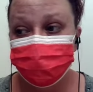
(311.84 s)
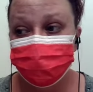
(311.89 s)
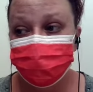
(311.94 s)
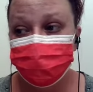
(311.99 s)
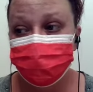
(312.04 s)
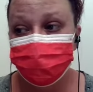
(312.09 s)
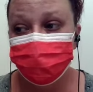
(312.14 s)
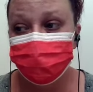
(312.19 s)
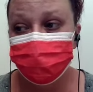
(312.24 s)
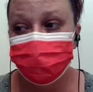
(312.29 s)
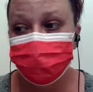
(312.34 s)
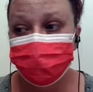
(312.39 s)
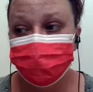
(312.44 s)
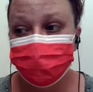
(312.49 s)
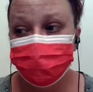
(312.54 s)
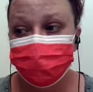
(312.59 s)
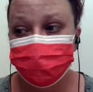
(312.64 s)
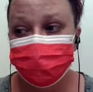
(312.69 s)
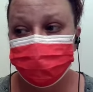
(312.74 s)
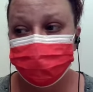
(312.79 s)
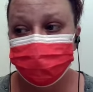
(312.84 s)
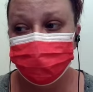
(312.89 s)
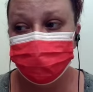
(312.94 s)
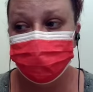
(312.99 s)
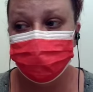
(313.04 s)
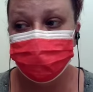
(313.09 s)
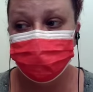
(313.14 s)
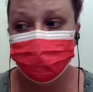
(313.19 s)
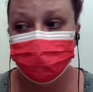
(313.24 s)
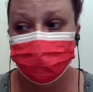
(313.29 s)
So I know there's a
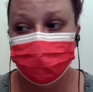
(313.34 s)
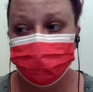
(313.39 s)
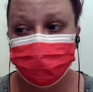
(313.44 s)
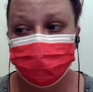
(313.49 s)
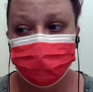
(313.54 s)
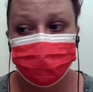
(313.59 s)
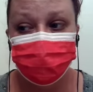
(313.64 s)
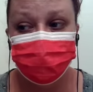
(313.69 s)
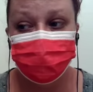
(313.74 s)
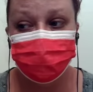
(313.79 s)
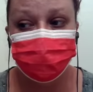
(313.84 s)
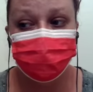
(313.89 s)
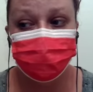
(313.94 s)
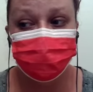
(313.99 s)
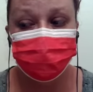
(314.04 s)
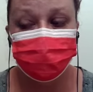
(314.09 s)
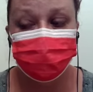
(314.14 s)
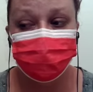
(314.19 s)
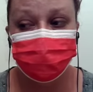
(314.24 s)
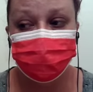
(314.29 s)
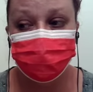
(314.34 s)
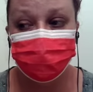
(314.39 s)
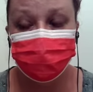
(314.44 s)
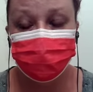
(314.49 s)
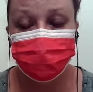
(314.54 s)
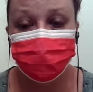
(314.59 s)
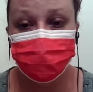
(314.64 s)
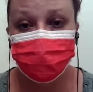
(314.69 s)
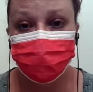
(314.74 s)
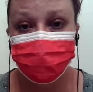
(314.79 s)
bigger message
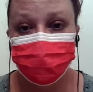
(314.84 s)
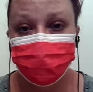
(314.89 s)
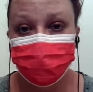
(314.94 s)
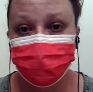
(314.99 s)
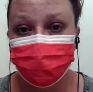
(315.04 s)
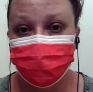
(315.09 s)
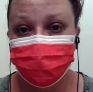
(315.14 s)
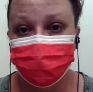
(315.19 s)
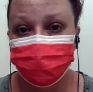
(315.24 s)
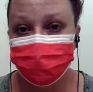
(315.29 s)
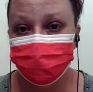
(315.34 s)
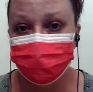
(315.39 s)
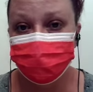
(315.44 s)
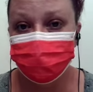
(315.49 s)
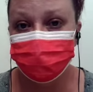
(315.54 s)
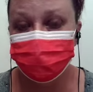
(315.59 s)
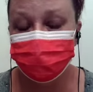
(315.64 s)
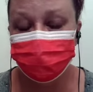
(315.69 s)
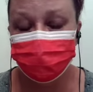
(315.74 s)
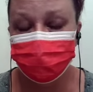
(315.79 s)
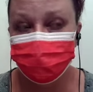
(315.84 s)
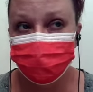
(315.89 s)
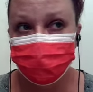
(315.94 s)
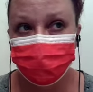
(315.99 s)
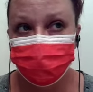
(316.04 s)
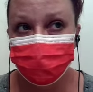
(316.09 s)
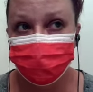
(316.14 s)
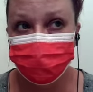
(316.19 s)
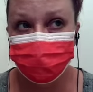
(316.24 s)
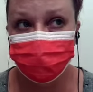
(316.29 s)
in what is
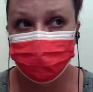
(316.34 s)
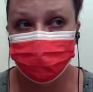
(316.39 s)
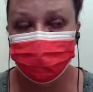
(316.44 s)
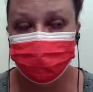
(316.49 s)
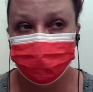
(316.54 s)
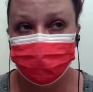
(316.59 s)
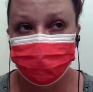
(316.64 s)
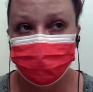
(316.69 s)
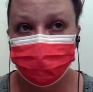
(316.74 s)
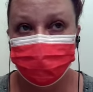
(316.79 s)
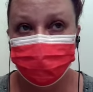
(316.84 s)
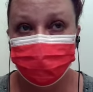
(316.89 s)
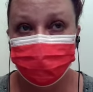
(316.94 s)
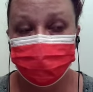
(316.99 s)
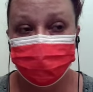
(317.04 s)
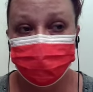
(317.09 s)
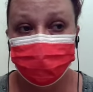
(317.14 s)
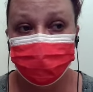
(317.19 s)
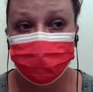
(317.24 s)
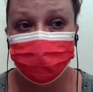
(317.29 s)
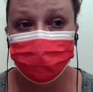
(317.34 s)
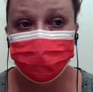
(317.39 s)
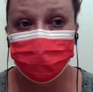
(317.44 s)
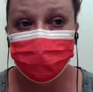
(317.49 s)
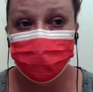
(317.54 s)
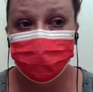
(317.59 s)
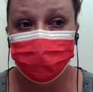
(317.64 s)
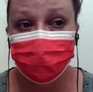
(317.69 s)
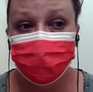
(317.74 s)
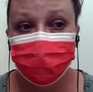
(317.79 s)
going on here. So
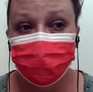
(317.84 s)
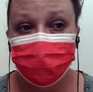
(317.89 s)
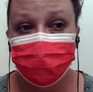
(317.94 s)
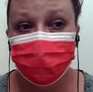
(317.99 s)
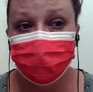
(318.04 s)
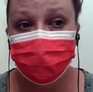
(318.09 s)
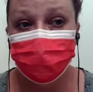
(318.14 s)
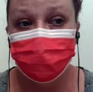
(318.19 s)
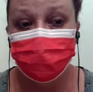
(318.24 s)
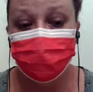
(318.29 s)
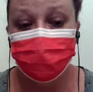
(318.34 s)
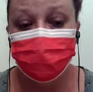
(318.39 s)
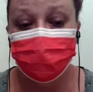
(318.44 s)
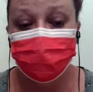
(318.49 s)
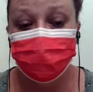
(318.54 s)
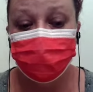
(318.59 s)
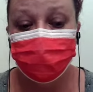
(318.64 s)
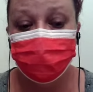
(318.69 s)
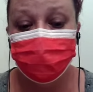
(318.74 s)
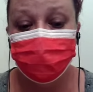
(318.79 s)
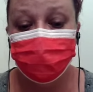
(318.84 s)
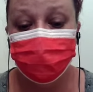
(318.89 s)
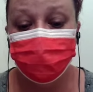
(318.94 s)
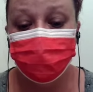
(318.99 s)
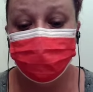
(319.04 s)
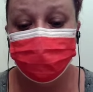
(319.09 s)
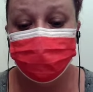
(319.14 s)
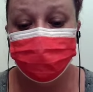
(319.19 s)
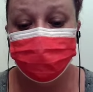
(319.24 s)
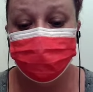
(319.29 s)
I
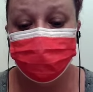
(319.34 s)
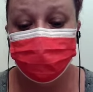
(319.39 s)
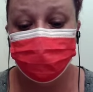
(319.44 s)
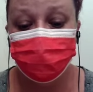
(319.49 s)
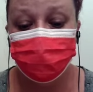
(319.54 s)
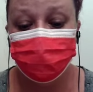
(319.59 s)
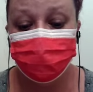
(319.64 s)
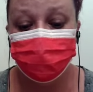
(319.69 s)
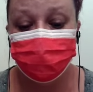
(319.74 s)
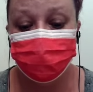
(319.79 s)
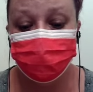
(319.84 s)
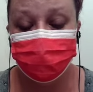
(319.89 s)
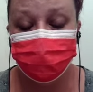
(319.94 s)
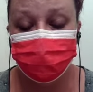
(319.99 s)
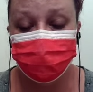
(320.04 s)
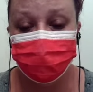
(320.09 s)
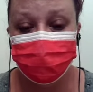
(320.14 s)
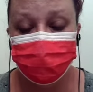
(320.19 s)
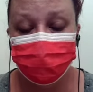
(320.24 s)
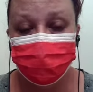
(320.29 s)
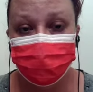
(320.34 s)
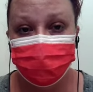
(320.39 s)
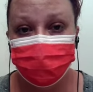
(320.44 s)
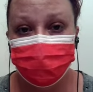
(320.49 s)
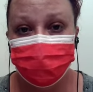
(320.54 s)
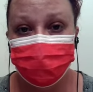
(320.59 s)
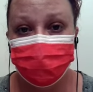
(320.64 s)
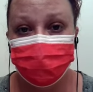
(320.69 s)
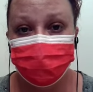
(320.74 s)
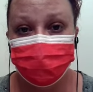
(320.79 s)
hope in the future that I
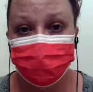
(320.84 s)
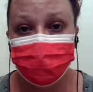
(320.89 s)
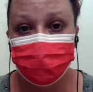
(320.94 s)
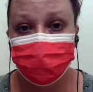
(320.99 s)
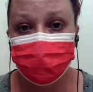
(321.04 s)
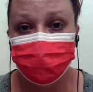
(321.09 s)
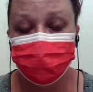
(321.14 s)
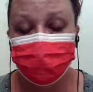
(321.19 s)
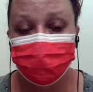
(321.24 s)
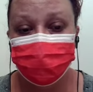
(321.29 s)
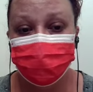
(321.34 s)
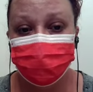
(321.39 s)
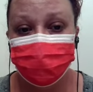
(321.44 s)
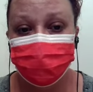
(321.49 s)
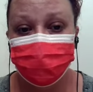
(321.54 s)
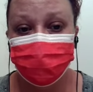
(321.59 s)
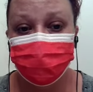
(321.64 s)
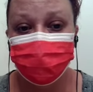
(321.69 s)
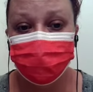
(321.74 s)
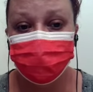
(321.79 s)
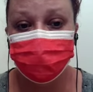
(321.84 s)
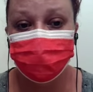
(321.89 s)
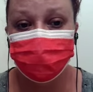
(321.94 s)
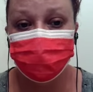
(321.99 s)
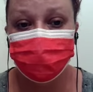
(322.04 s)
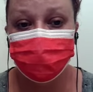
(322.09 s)
can get back to